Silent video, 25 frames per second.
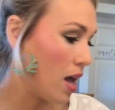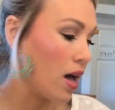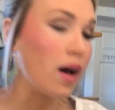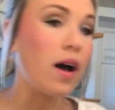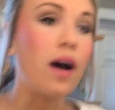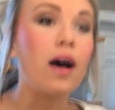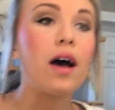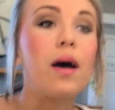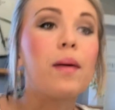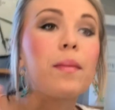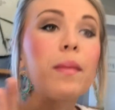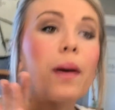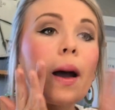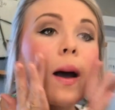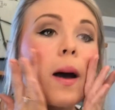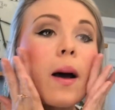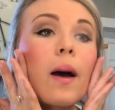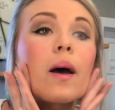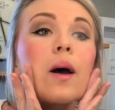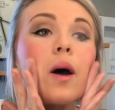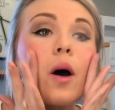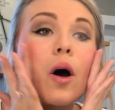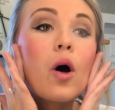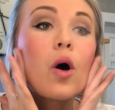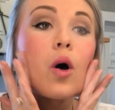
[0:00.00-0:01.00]

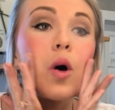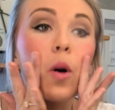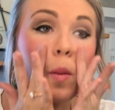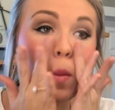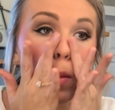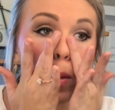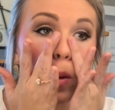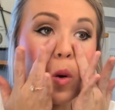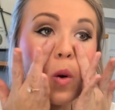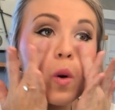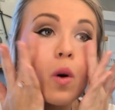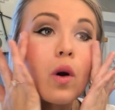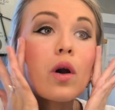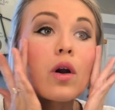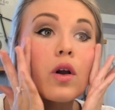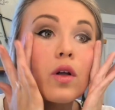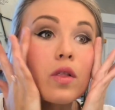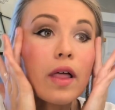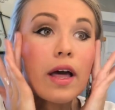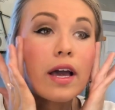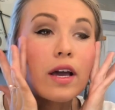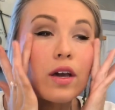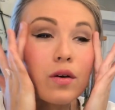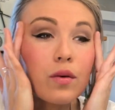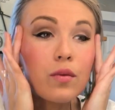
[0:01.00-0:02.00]
at home or
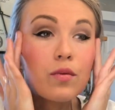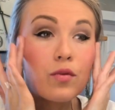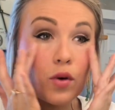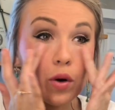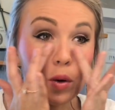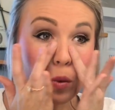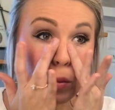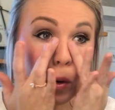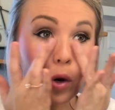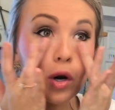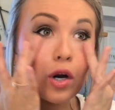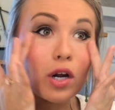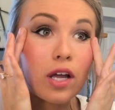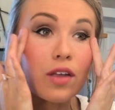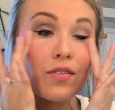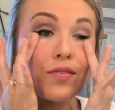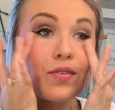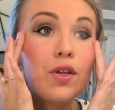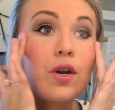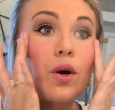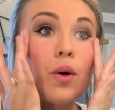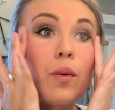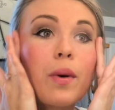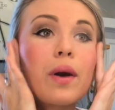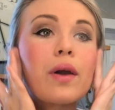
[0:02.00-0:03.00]
like for work if
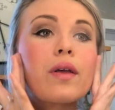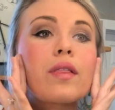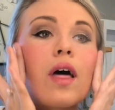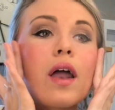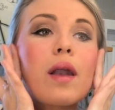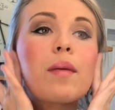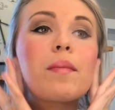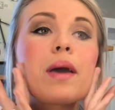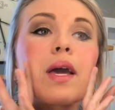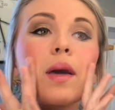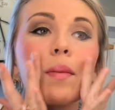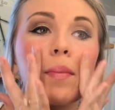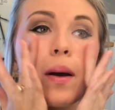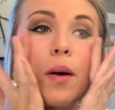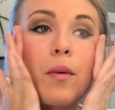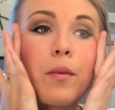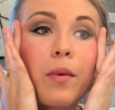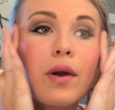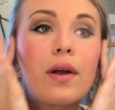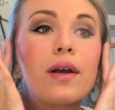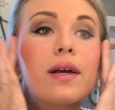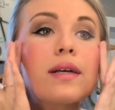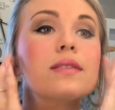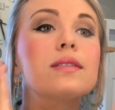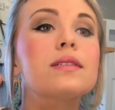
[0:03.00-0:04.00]
you don't wear a lot of makeup at
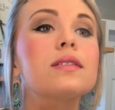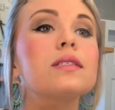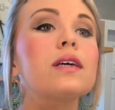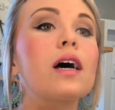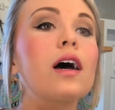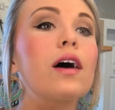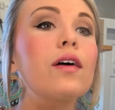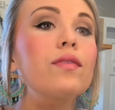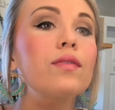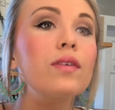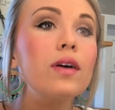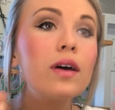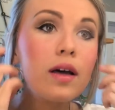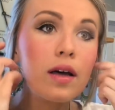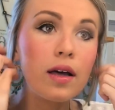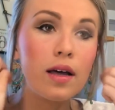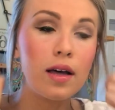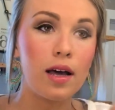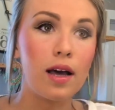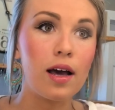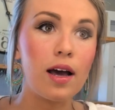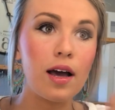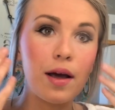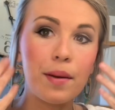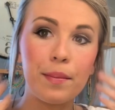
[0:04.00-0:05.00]
work and stuff.
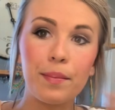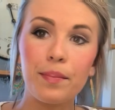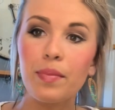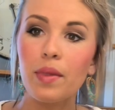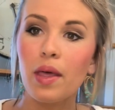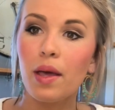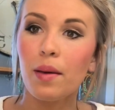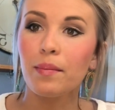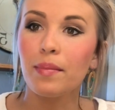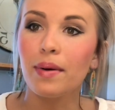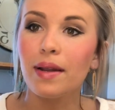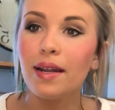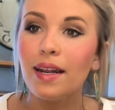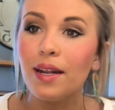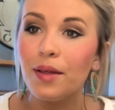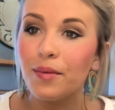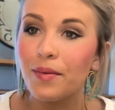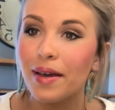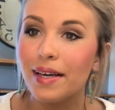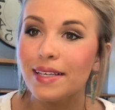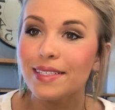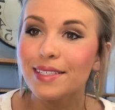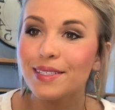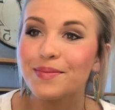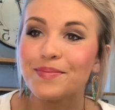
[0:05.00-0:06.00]
But
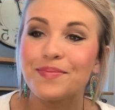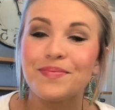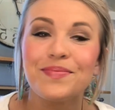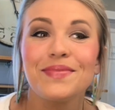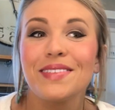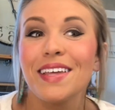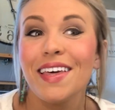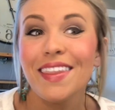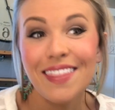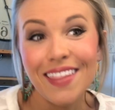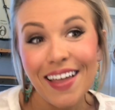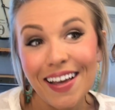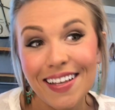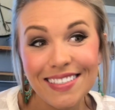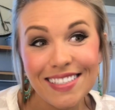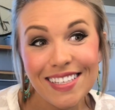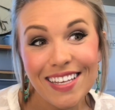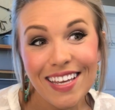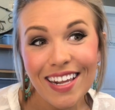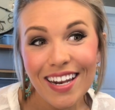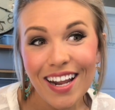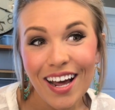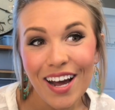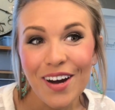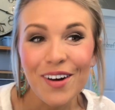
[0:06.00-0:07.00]
anyways, that's
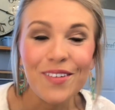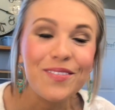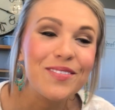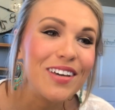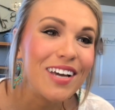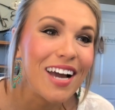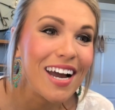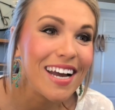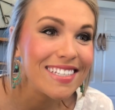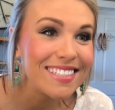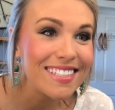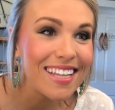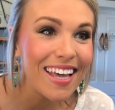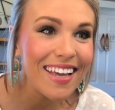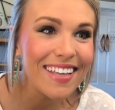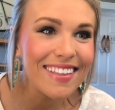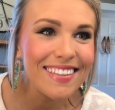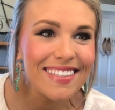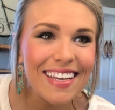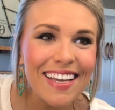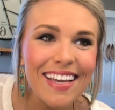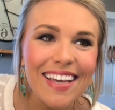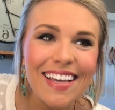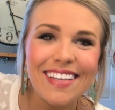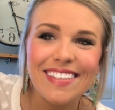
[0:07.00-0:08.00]
it. I hope you guys liked
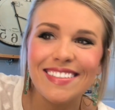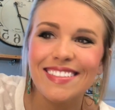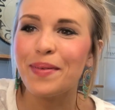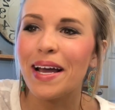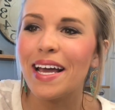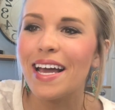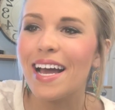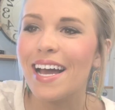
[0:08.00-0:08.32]
it. Bye